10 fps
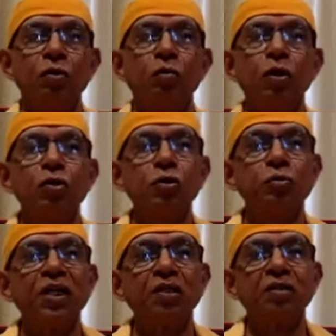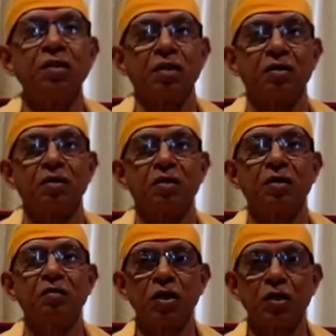want to meditate,
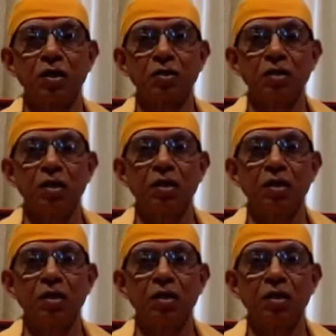because